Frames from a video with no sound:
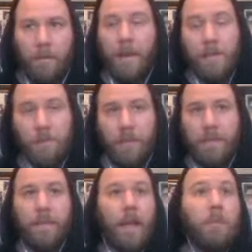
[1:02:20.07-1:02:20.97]
eventually,
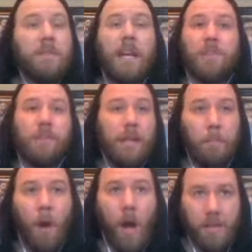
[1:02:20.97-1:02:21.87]
that that was actually an
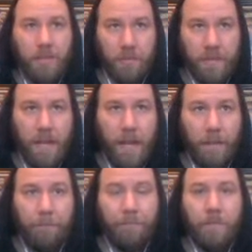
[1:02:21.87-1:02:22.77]
imposter
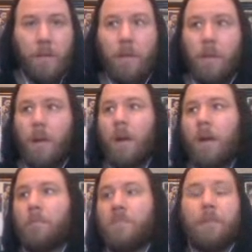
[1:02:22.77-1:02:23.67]
Sting,
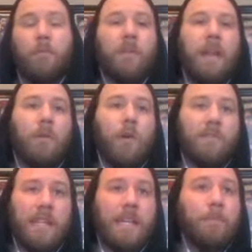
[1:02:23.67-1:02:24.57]
which everyone now
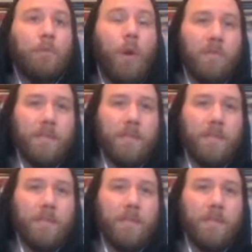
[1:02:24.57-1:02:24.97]
calls NWO